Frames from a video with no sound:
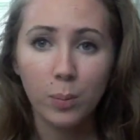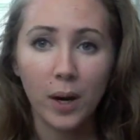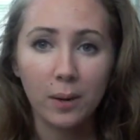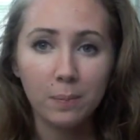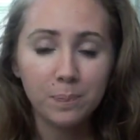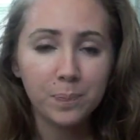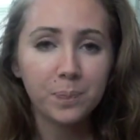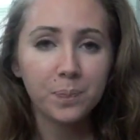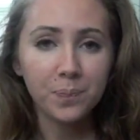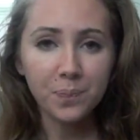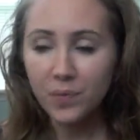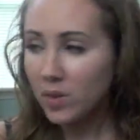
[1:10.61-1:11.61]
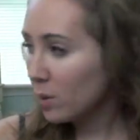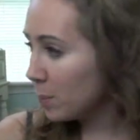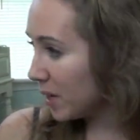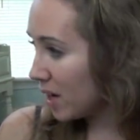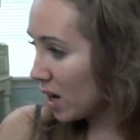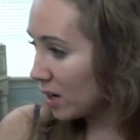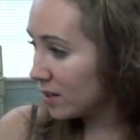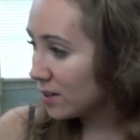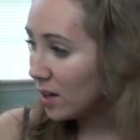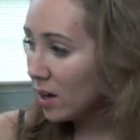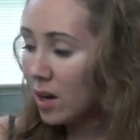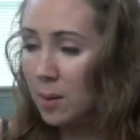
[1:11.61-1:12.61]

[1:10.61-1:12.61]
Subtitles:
But because